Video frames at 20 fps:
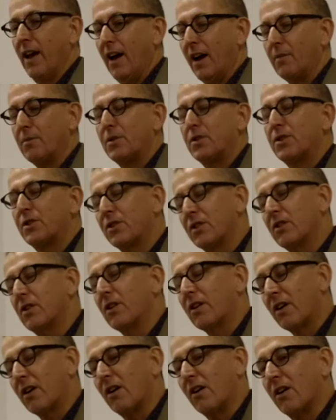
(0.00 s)
I'm
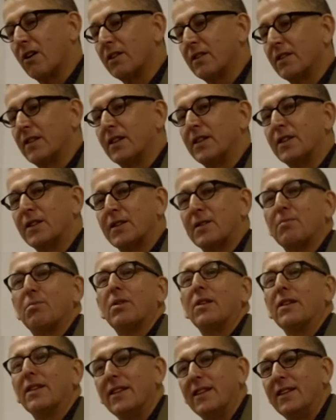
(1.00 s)
sure God is
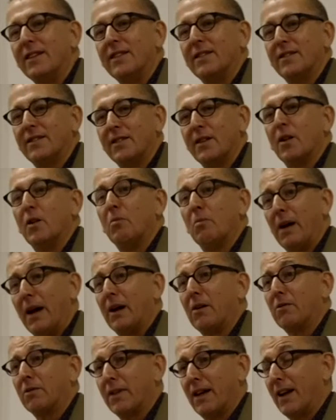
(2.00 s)
pleased
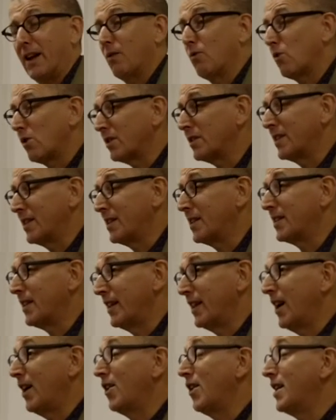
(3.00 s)
about that. I wanted to
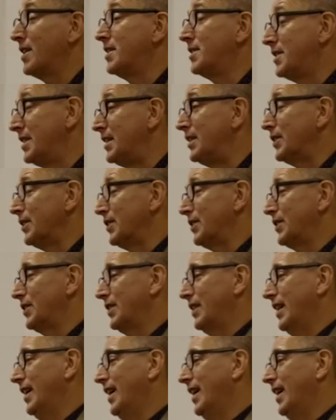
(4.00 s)
say that, and I didn't.